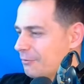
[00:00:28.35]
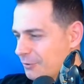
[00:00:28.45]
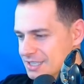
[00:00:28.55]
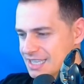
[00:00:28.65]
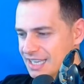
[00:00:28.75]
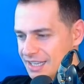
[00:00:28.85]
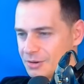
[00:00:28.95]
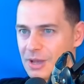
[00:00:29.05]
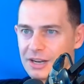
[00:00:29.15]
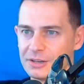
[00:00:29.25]
The first thing
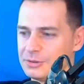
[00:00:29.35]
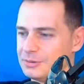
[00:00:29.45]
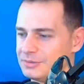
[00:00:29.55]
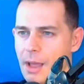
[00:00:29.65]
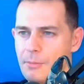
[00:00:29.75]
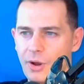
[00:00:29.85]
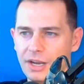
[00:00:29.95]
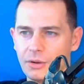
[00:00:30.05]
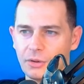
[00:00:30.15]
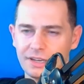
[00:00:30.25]
that you gotta do, I'm
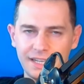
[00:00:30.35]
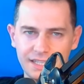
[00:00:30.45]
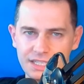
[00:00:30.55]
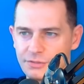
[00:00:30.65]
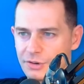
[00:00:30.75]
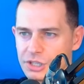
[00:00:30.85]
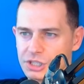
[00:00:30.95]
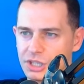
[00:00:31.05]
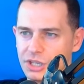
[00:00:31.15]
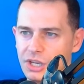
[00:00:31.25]
running on the latest
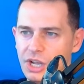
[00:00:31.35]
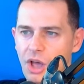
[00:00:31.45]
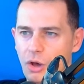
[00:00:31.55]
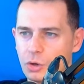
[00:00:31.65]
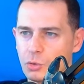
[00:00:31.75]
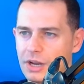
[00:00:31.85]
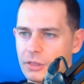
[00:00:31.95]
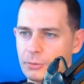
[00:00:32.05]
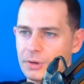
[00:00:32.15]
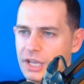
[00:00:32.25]
version on
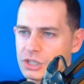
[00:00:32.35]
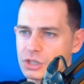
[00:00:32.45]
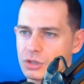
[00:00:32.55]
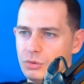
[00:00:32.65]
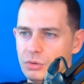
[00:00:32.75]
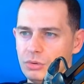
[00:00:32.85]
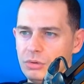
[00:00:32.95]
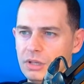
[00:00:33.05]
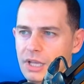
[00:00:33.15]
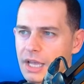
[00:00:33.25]

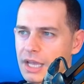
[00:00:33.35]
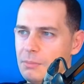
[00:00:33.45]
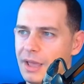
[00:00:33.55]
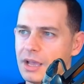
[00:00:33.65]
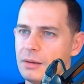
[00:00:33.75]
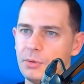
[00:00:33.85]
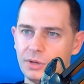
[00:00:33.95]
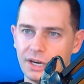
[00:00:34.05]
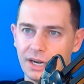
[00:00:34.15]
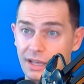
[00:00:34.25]
23h2 in my
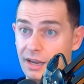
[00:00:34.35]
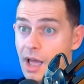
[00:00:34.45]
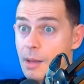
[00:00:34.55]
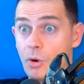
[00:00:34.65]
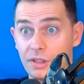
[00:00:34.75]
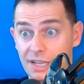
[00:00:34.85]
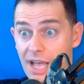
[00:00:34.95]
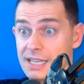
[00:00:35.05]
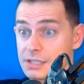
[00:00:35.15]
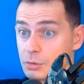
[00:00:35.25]
computer and I'm on the
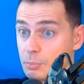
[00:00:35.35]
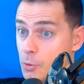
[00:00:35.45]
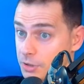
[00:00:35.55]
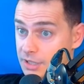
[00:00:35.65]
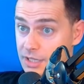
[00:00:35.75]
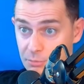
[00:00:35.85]
unsupported